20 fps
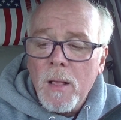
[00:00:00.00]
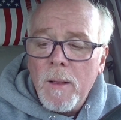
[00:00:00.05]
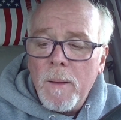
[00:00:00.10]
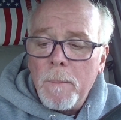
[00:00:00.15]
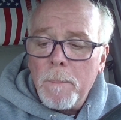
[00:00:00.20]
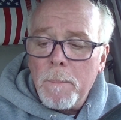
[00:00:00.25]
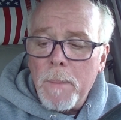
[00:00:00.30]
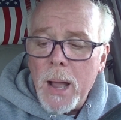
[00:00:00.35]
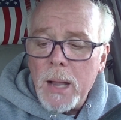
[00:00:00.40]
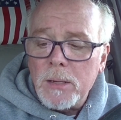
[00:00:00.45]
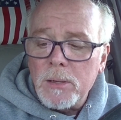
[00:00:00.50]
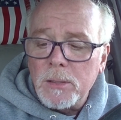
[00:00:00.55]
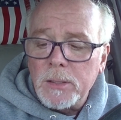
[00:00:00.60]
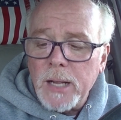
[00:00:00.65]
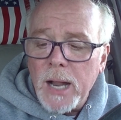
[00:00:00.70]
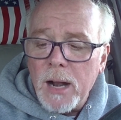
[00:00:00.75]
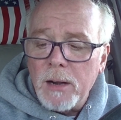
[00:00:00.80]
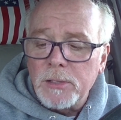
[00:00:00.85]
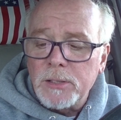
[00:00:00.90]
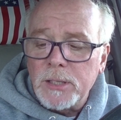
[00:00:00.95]
Michael
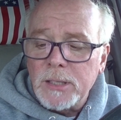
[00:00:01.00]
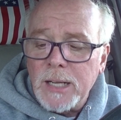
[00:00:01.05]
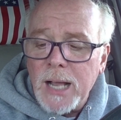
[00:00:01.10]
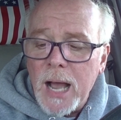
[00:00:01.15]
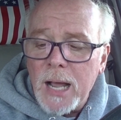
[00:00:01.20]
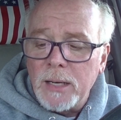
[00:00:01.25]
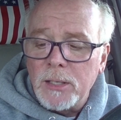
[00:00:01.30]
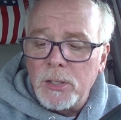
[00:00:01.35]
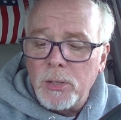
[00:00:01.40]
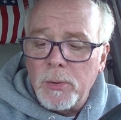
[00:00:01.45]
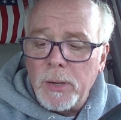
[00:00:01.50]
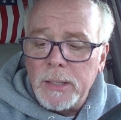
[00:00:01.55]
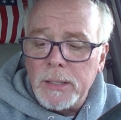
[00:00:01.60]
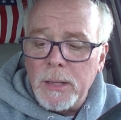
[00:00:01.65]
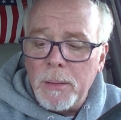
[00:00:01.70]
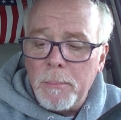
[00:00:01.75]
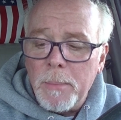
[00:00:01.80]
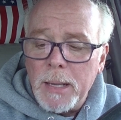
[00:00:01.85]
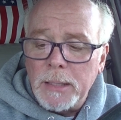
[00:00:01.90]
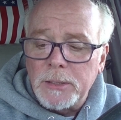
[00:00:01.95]
Garrison got into a
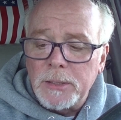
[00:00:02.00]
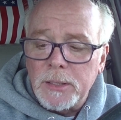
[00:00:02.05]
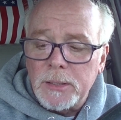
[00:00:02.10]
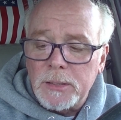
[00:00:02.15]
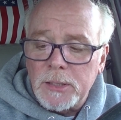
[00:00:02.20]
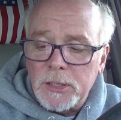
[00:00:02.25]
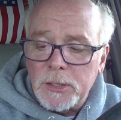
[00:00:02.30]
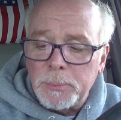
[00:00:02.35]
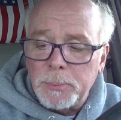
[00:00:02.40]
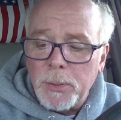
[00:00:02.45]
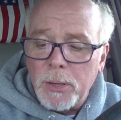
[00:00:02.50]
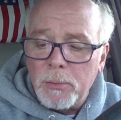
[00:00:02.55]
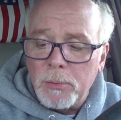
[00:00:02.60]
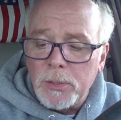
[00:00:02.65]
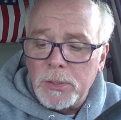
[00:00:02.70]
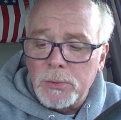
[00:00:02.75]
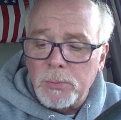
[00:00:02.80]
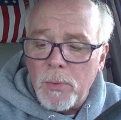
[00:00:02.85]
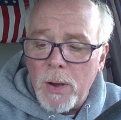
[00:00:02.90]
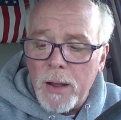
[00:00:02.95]
domestic dispute
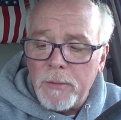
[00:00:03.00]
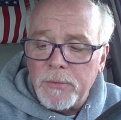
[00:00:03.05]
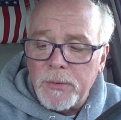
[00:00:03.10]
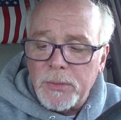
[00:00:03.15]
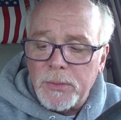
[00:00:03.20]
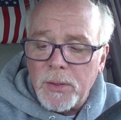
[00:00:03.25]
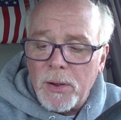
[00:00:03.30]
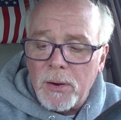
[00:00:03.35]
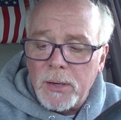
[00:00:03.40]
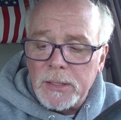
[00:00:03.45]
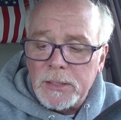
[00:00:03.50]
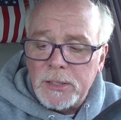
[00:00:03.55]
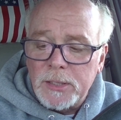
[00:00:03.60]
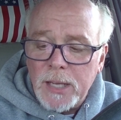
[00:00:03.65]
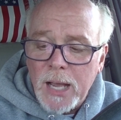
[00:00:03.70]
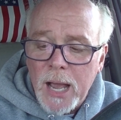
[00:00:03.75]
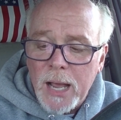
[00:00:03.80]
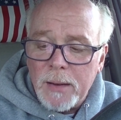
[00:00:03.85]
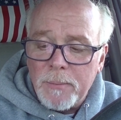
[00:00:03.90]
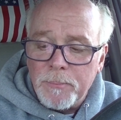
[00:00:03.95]
with his wife, authorities
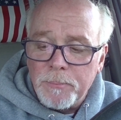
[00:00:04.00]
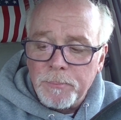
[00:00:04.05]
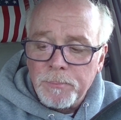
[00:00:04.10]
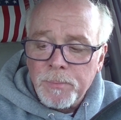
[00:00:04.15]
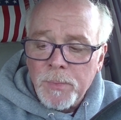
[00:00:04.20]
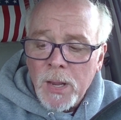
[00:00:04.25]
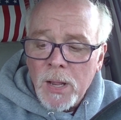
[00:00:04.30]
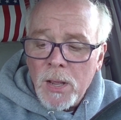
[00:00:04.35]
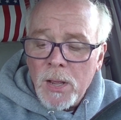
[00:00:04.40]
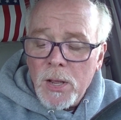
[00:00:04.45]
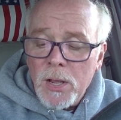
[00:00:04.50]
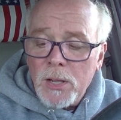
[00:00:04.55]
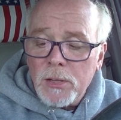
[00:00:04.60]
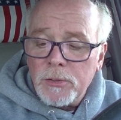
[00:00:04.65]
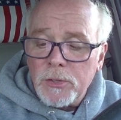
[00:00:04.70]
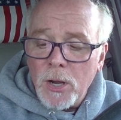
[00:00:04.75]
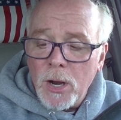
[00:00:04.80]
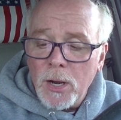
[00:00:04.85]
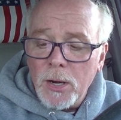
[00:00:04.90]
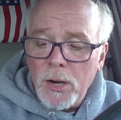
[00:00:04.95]
said.
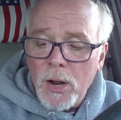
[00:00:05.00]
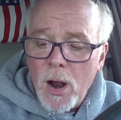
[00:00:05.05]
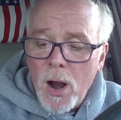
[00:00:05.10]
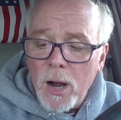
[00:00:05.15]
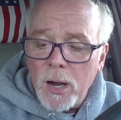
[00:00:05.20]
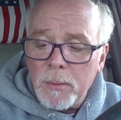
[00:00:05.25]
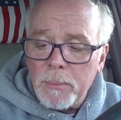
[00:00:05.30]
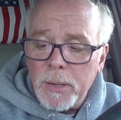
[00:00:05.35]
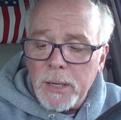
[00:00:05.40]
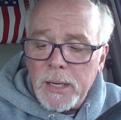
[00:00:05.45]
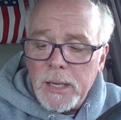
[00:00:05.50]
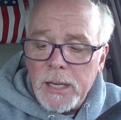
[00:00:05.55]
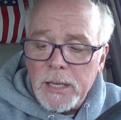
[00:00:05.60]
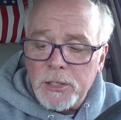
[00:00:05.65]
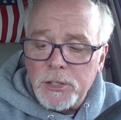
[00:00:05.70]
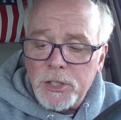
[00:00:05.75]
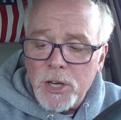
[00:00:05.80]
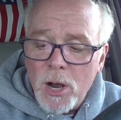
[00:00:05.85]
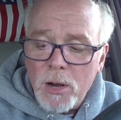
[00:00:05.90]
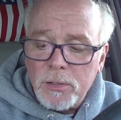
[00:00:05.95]
During the argument, he
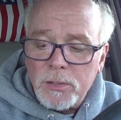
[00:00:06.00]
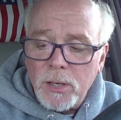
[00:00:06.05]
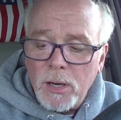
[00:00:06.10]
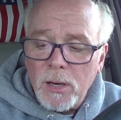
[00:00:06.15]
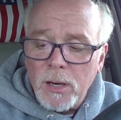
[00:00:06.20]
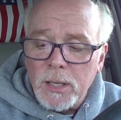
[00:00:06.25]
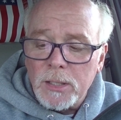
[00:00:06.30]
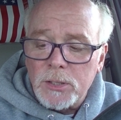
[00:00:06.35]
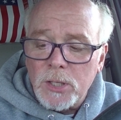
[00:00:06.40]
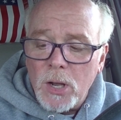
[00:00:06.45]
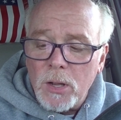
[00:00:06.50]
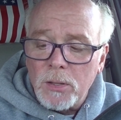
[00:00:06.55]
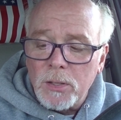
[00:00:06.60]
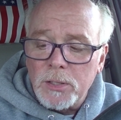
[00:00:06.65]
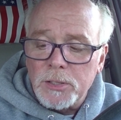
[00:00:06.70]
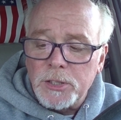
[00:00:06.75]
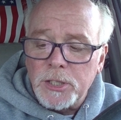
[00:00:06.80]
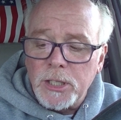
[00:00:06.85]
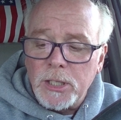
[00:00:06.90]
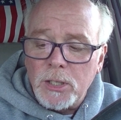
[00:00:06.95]
choked her and told
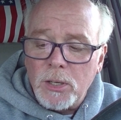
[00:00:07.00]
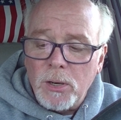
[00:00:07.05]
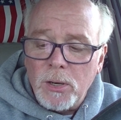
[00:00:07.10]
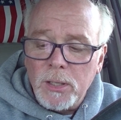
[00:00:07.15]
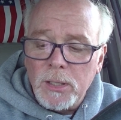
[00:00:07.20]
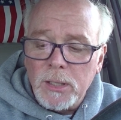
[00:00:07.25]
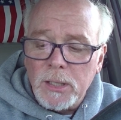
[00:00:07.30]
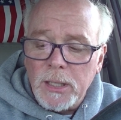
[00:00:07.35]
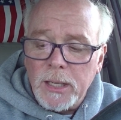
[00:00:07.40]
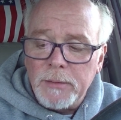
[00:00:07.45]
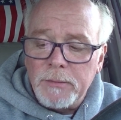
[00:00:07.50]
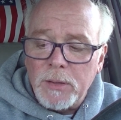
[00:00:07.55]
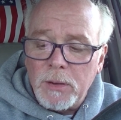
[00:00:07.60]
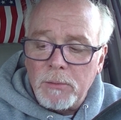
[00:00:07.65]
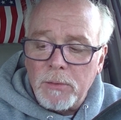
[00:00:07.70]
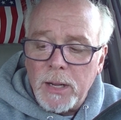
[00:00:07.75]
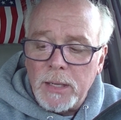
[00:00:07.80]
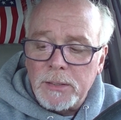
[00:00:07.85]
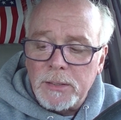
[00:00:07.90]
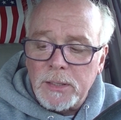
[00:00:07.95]
her she couldn't leave the
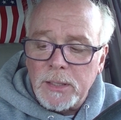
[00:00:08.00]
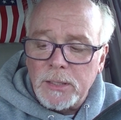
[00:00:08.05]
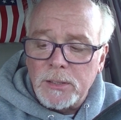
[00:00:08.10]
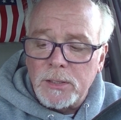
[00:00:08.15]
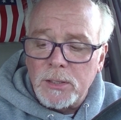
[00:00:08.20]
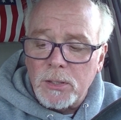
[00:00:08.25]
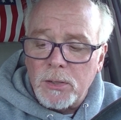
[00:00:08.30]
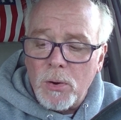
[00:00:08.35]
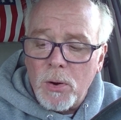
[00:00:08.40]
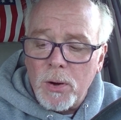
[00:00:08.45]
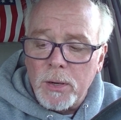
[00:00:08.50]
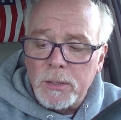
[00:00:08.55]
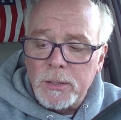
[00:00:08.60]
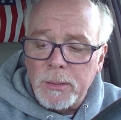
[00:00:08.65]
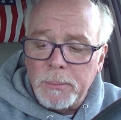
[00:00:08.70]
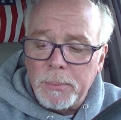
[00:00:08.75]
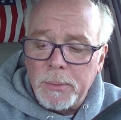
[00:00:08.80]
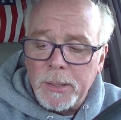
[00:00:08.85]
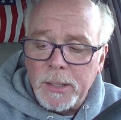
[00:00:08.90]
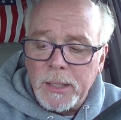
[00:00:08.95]
residence, according
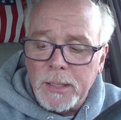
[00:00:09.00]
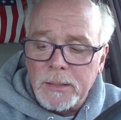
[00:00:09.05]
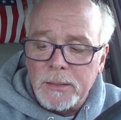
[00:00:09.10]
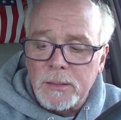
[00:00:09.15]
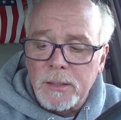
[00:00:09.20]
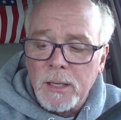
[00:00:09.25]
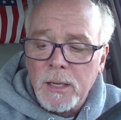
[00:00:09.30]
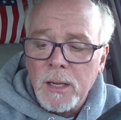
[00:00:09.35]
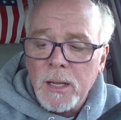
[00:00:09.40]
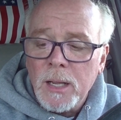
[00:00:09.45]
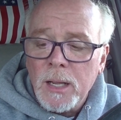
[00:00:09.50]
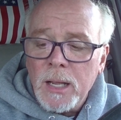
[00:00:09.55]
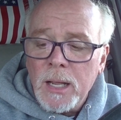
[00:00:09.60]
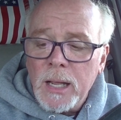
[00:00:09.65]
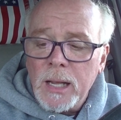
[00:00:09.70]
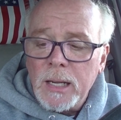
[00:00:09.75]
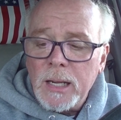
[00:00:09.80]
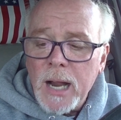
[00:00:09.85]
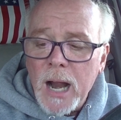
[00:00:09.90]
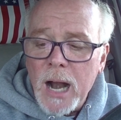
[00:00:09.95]
to police.
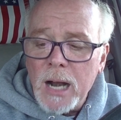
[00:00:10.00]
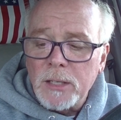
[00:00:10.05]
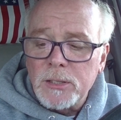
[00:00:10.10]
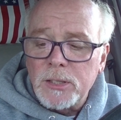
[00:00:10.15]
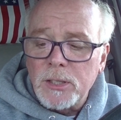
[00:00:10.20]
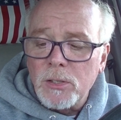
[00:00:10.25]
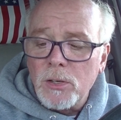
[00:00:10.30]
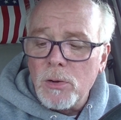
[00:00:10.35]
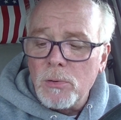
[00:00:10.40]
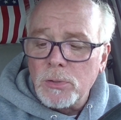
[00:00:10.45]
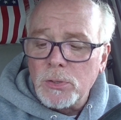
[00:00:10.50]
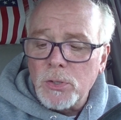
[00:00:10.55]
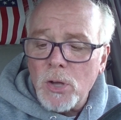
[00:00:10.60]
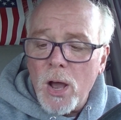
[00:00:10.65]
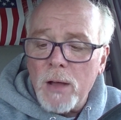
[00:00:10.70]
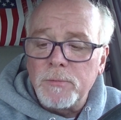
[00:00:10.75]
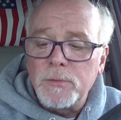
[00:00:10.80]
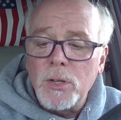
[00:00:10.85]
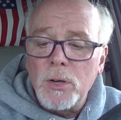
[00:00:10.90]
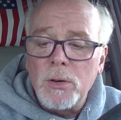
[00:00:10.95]
Garrison, who was
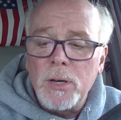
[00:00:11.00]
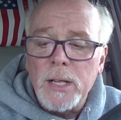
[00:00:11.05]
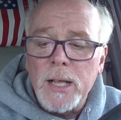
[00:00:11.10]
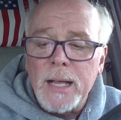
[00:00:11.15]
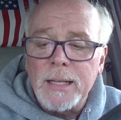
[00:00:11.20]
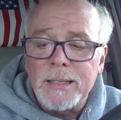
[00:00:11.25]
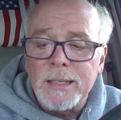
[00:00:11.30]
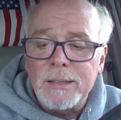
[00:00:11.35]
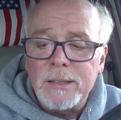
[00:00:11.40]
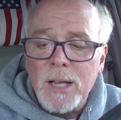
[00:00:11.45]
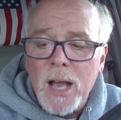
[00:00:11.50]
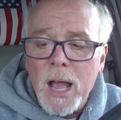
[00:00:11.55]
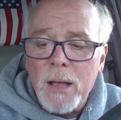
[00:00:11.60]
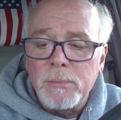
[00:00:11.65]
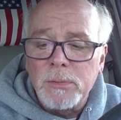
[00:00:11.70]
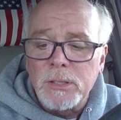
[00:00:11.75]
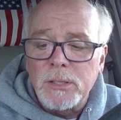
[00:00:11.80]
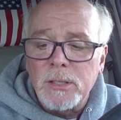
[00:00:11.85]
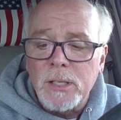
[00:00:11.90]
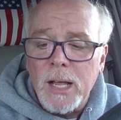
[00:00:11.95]
off duty at the
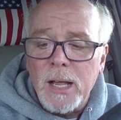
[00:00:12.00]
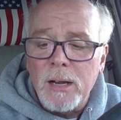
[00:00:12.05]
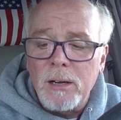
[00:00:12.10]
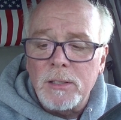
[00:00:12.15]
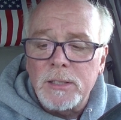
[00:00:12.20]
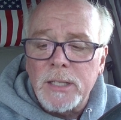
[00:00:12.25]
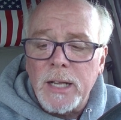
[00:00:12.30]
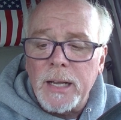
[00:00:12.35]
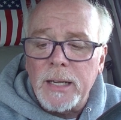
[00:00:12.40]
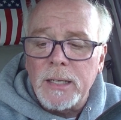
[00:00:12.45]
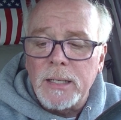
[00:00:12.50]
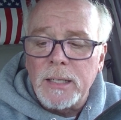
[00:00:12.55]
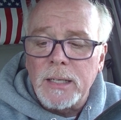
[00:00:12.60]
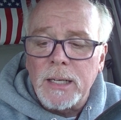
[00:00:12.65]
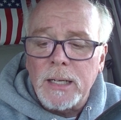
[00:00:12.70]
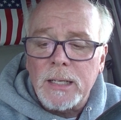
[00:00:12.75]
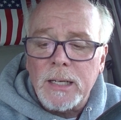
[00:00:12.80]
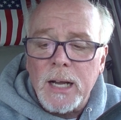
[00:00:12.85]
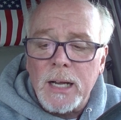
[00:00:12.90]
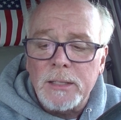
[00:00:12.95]
time, was later taken
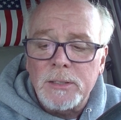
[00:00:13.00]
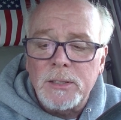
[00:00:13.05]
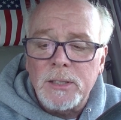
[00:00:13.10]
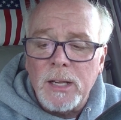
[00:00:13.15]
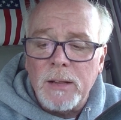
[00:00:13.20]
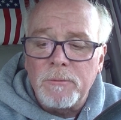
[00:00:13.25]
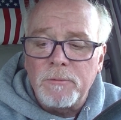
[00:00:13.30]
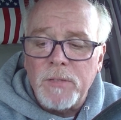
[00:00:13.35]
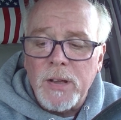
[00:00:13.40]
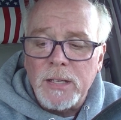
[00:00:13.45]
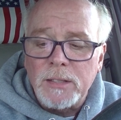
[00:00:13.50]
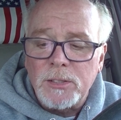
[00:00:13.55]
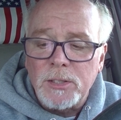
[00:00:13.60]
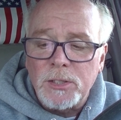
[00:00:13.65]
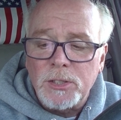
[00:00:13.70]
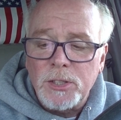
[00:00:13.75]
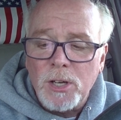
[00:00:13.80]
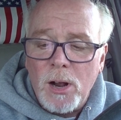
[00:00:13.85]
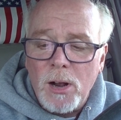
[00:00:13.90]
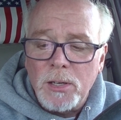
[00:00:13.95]
into custody and
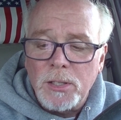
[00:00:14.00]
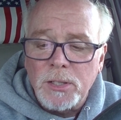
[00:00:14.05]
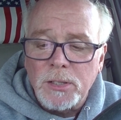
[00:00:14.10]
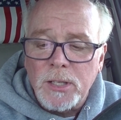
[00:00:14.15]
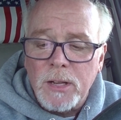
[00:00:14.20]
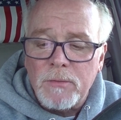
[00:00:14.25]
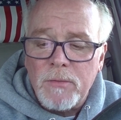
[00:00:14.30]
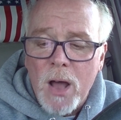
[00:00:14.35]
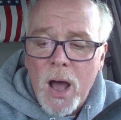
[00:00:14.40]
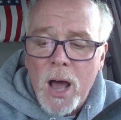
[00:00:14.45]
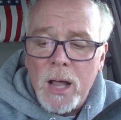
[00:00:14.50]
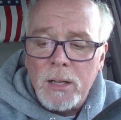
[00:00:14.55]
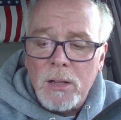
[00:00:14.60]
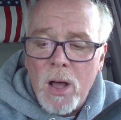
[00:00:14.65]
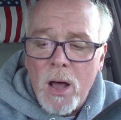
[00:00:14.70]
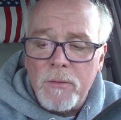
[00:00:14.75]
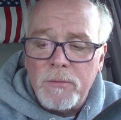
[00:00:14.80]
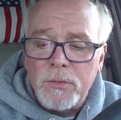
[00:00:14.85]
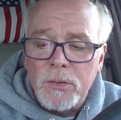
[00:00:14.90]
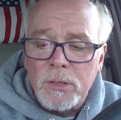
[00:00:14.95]
faces charges of
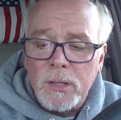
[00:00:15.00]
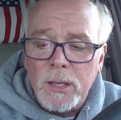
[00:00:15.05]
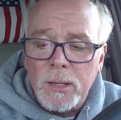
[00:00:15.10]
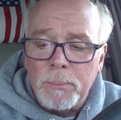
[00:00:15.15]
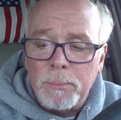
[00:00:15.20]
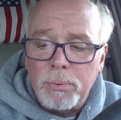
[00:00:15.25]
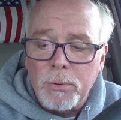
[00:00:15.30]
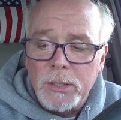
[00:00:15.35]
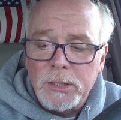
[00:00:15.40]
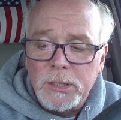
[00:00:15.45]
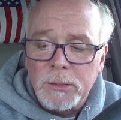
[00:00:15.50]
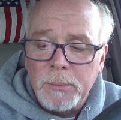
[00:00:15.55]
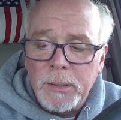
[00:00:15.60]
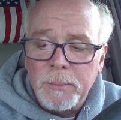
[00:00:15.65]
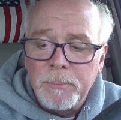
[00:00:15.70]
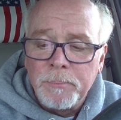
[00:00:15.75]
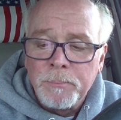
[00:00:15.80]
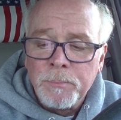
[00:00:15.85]
unlawful imprisonment.